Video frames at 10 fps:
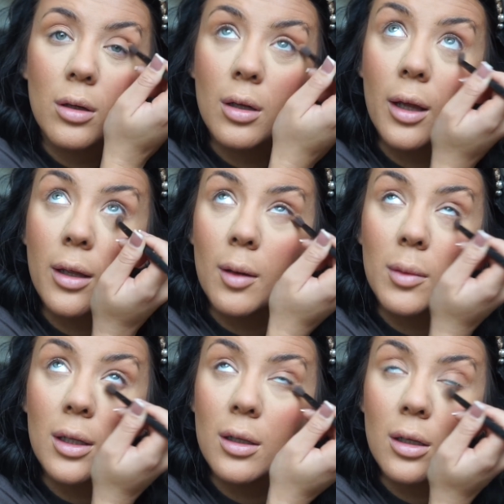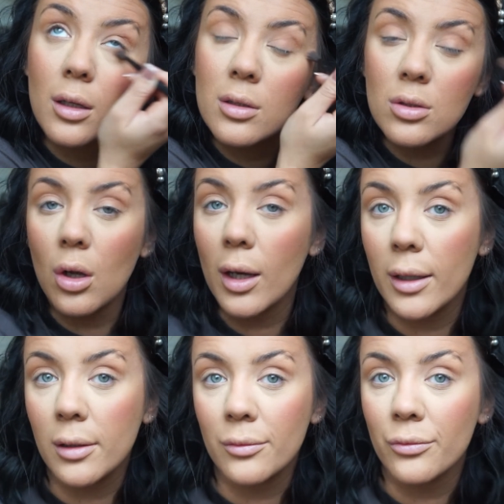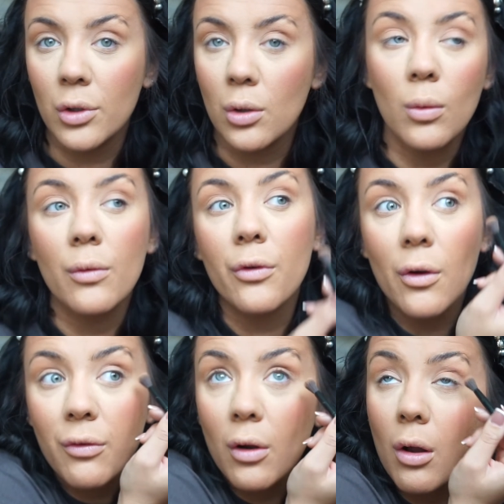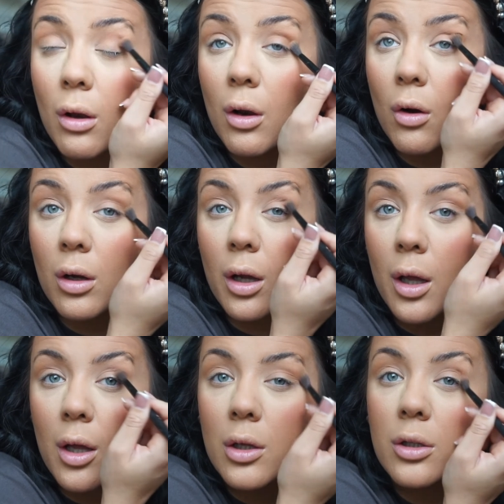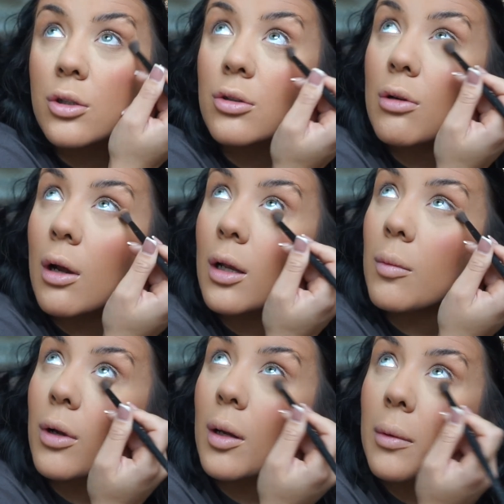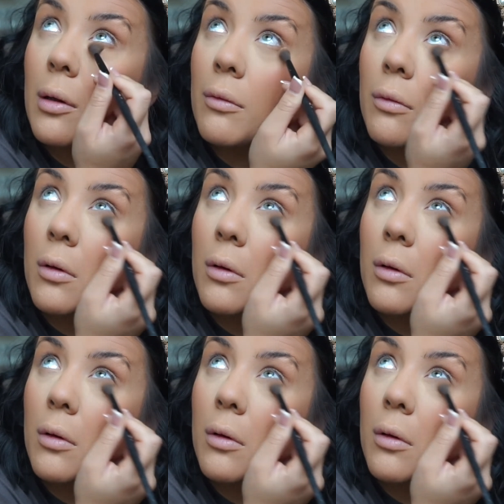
Like, I mean, it's not like you're going for a full-on look. You're just trying to bring a bit of